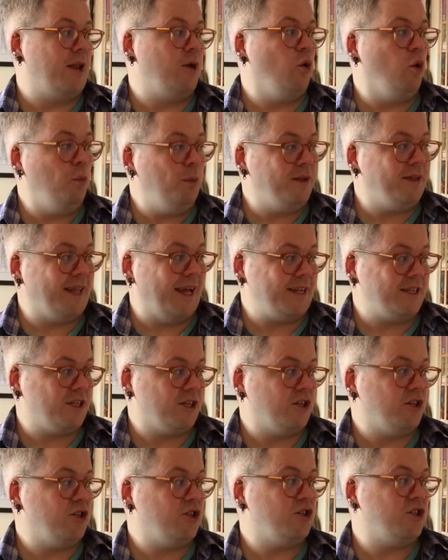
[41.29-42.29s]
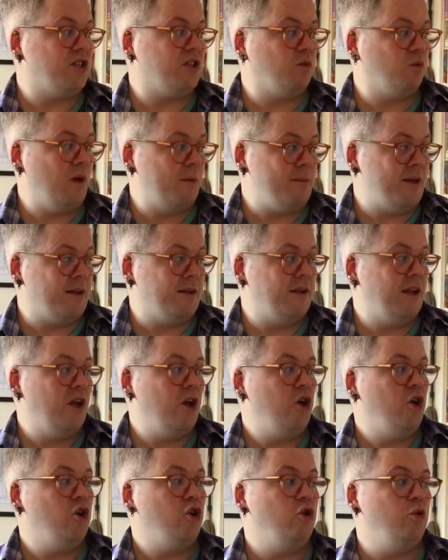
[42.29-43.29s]
an open letter to the women
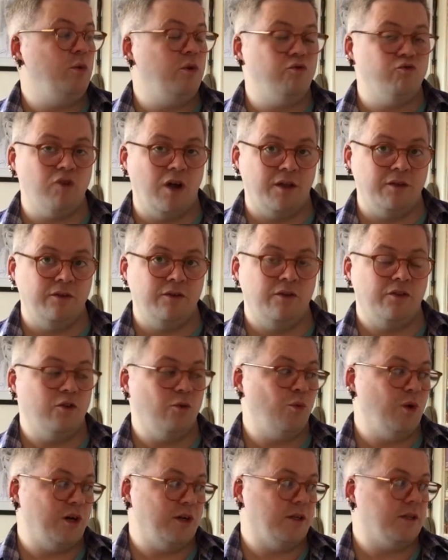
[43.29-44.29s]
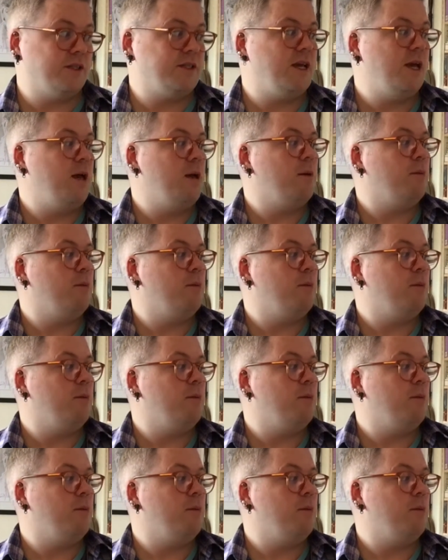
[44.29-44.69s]
who will run the world